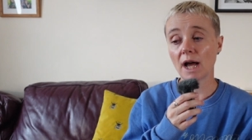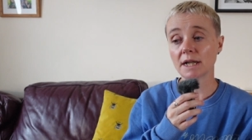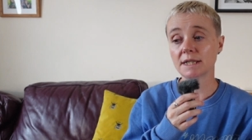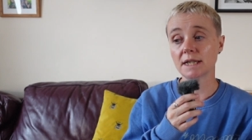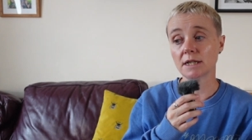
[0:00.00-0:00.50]
and
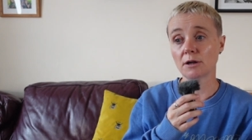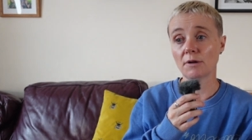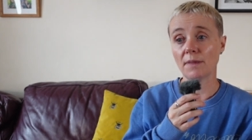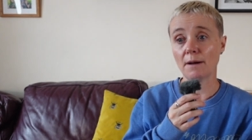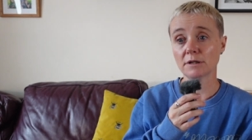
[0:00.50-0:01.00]
I didn't know
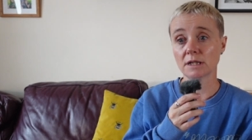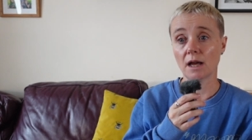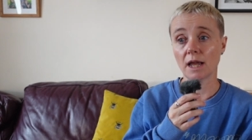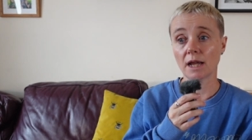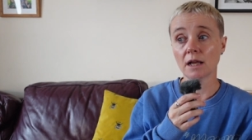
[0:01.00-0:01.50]
what that was
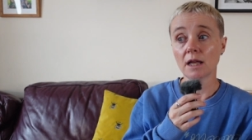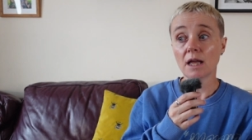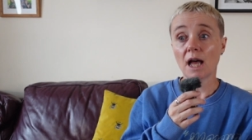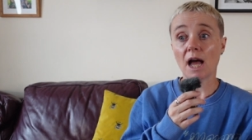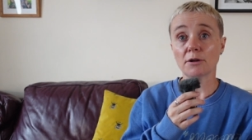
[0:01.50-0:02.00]
like.
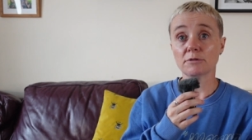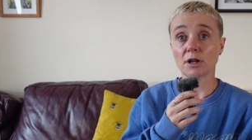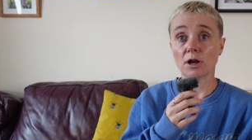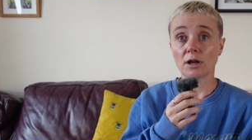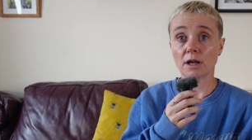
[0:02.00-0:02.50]
And I was